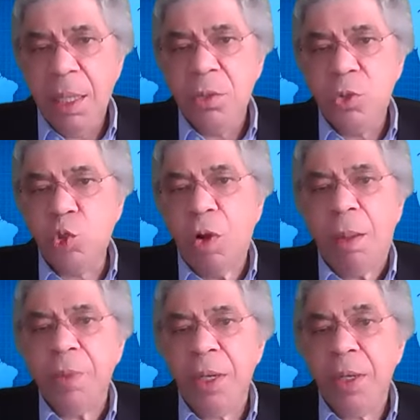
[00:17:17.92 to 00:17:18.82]
to
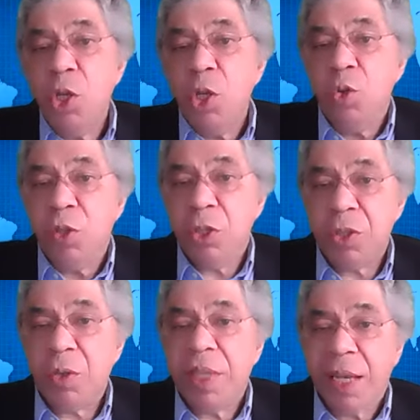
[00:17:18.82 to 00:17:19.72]
drop their new
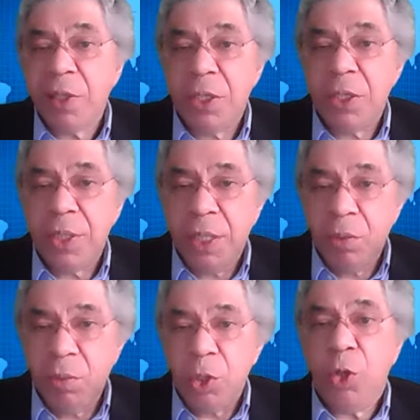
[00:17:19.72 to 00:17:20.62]
digital taxes
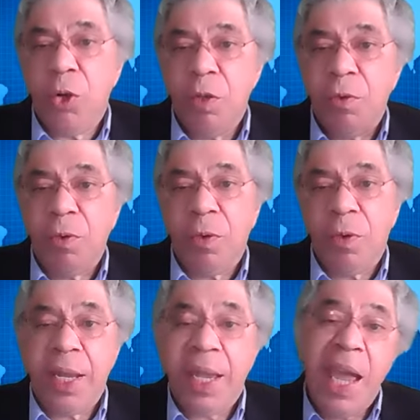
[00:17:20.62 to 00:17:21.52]
in return
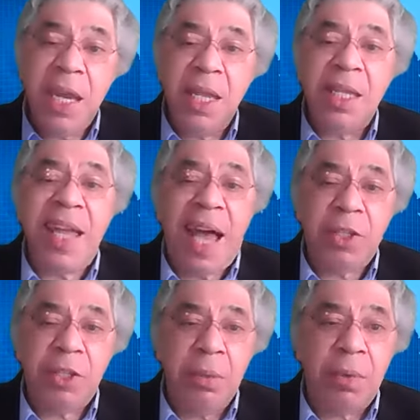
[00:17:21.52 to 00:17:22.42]
for gaining
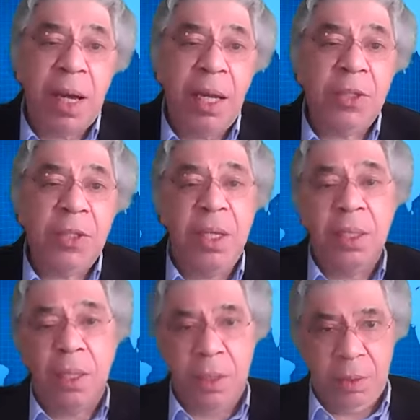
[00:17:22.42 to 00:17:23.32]
taxing rights in
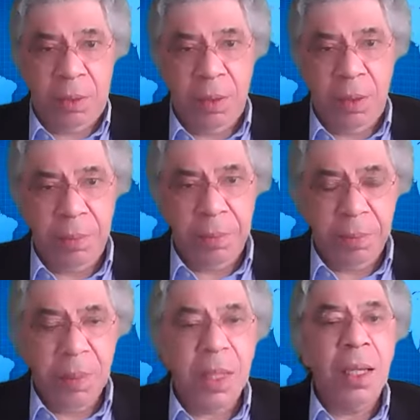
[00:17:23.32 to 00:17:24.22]
the deal.
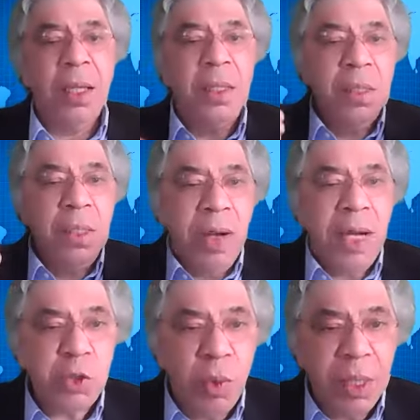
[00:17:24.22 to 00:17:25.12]
The
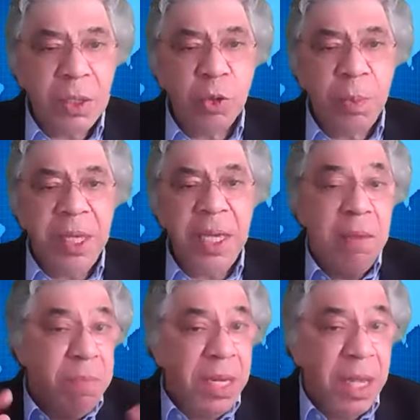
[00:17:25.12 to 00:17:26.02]
US wanted to be
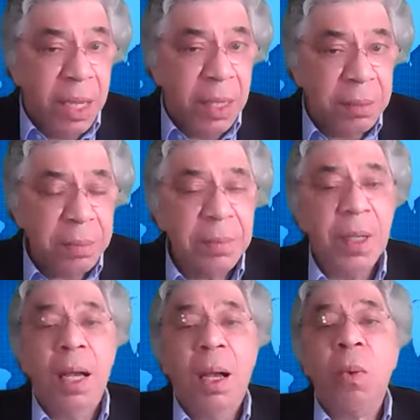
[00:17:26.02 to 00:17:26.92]
immediate,
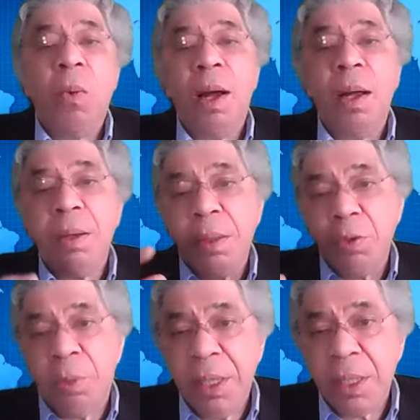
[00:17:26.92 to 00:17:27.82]
while
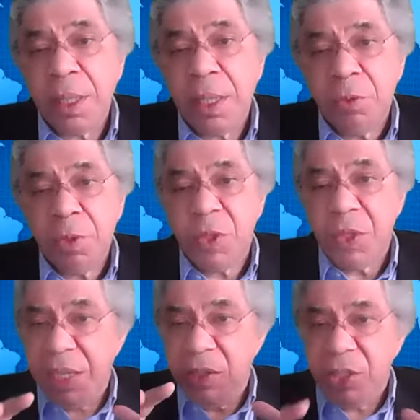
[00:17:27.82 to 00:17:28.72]
European countries
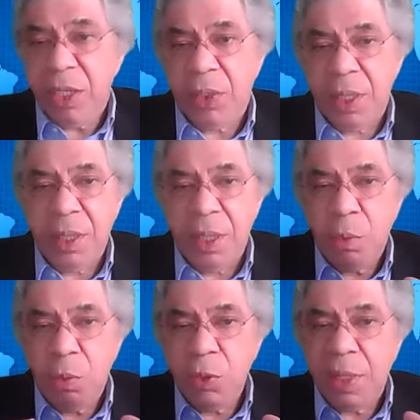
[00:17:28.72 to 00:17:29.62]
insisted they
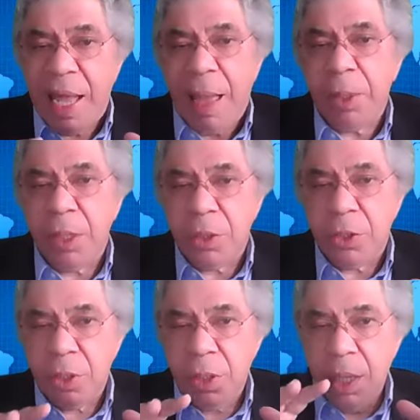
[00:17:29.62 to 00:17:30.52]
would
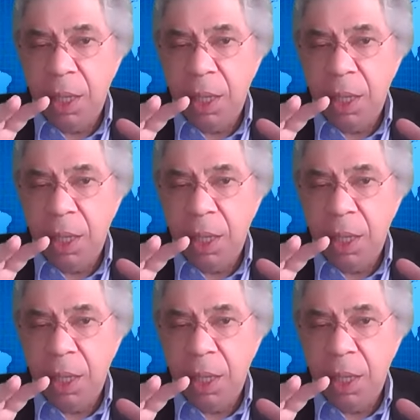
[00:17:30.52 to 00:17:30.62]
abolish